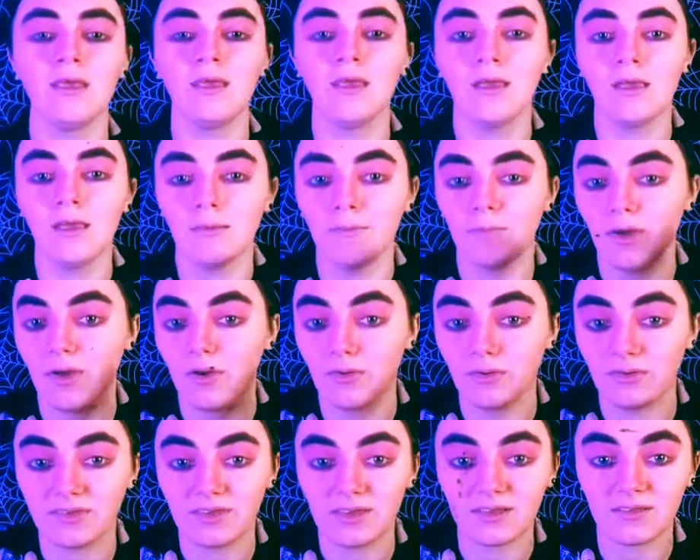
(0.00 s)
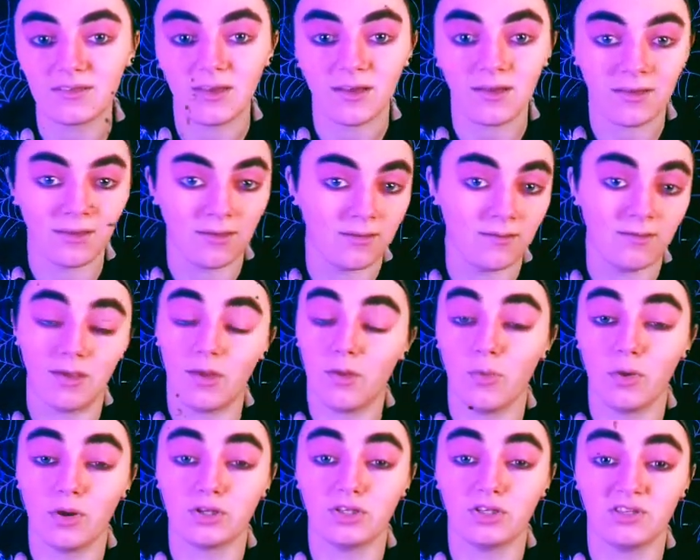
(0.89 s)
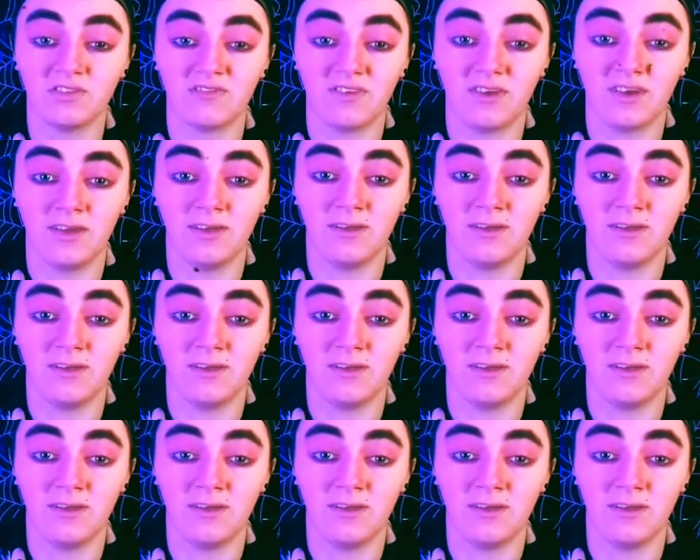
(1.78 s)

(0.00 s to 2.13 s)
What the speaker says: But on TikTok, it works just fine.